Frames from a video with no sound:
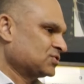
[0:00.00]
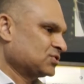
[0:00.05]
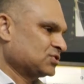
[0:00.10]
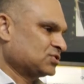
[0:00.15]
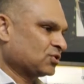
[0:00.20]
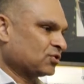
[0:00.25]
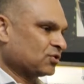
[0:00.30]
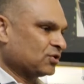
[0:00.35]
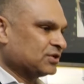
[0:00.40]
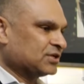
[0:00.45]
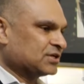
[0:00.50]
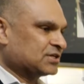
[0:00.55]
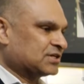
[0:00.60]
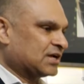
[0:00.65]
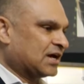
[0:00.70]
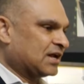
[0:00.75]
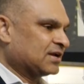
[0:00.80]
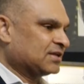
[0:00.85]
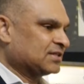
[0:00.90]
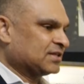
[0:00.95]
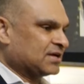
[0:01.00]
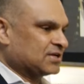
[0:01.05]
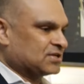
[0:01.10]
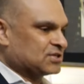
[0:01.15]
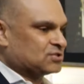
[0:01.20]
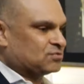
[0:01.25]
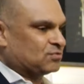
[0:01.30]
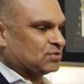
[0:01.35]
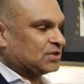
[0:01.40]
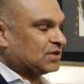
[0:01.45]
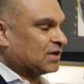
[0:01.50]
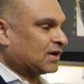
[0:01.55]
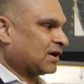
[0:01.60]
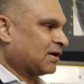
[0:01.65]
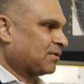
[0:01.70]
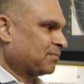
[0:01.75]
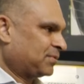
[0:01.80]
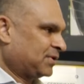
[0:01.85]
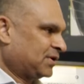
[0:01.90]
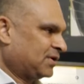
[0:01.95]
So it's not only the talent that exists within our
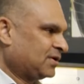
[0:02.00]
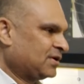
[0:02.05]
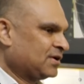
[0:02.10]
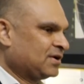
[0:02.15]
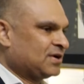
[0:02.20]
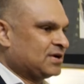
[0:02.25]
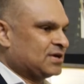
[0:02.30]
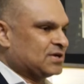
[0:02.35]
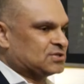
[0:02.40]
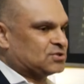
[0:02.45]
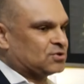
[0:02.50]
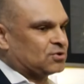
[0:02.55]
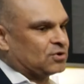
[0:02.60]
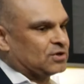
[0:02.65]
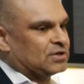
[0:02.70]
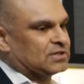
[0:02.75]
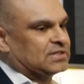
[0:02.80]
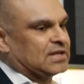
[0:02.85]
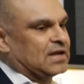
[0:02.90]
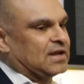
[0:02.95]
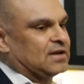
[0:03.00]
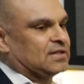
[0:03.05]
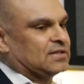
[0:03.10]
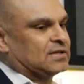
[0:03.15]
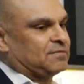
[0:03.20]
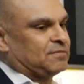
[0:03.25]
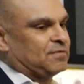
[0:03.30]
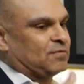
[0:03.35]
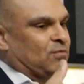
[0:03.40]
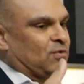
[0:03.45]
company, it's not only talent that we